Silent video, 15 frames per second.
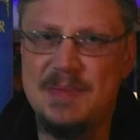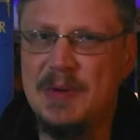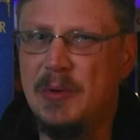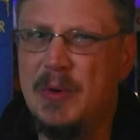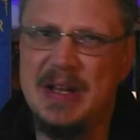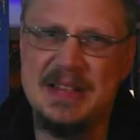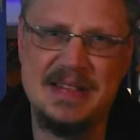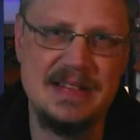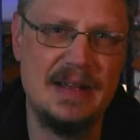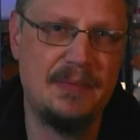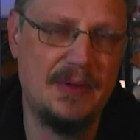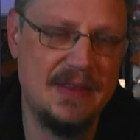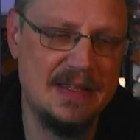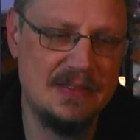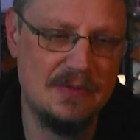a while since I played
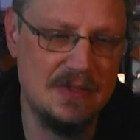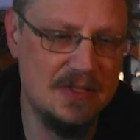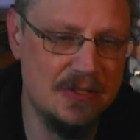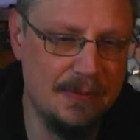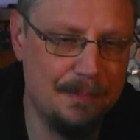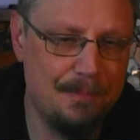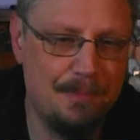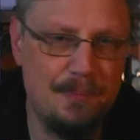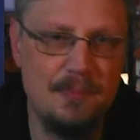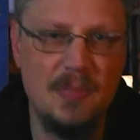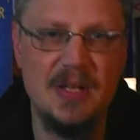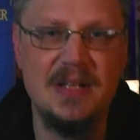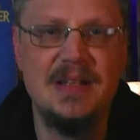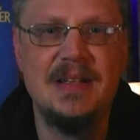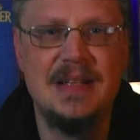this one too. but
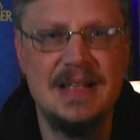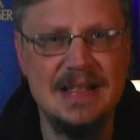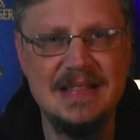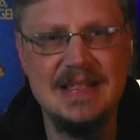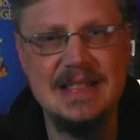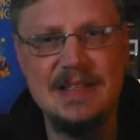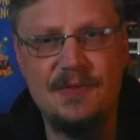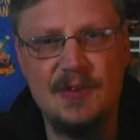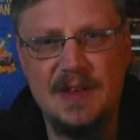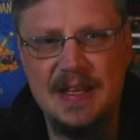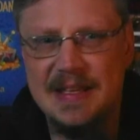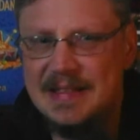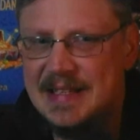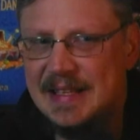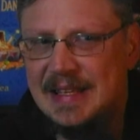it's easy for the
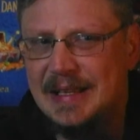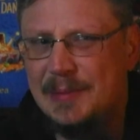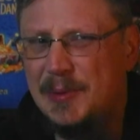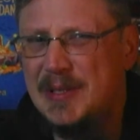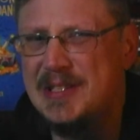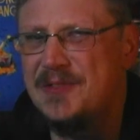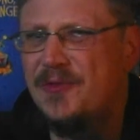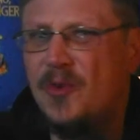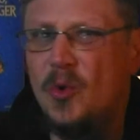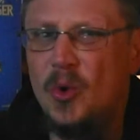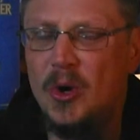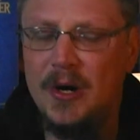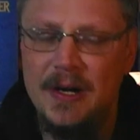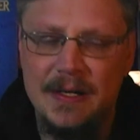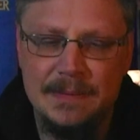kids. I think it plays
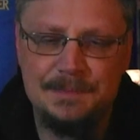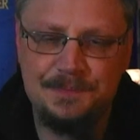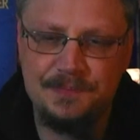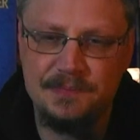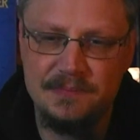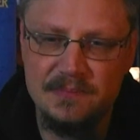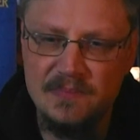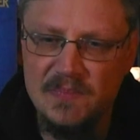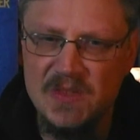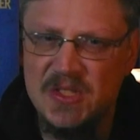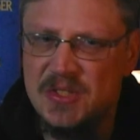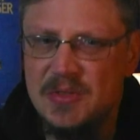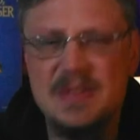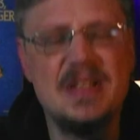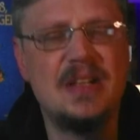4, so
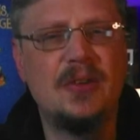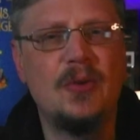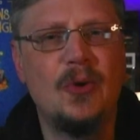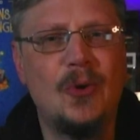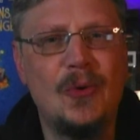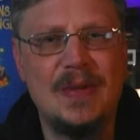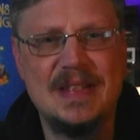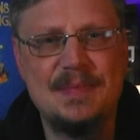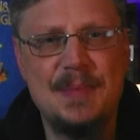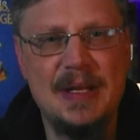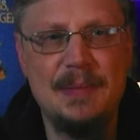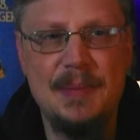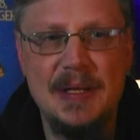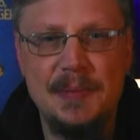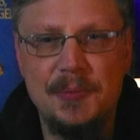it's not going to hold as many
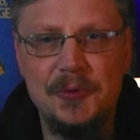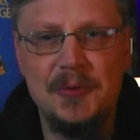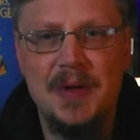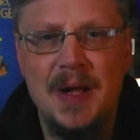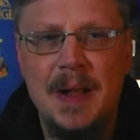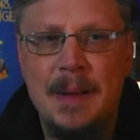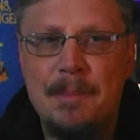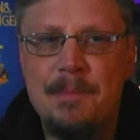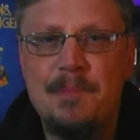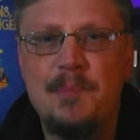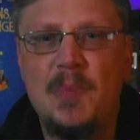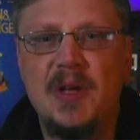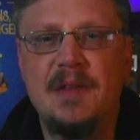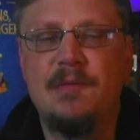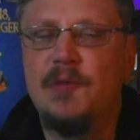people,
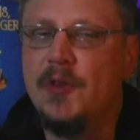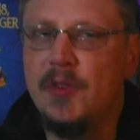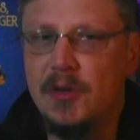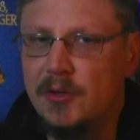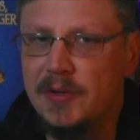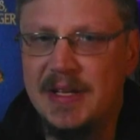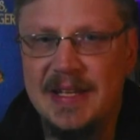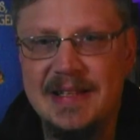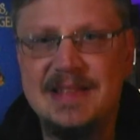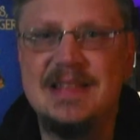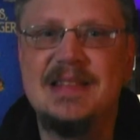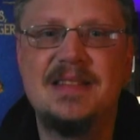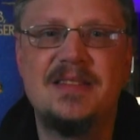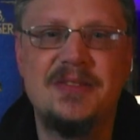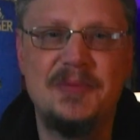but for the little kids, it's
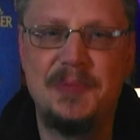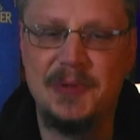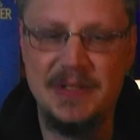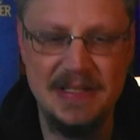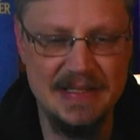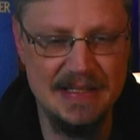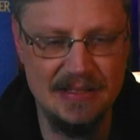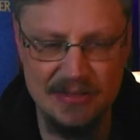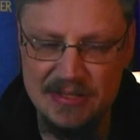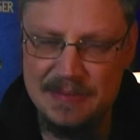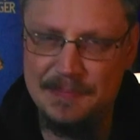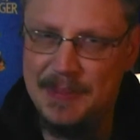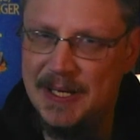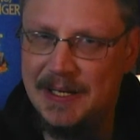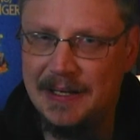super easy. You're just
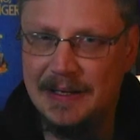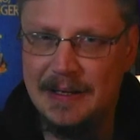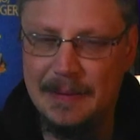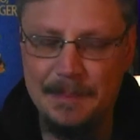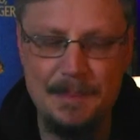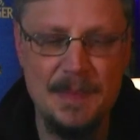picking up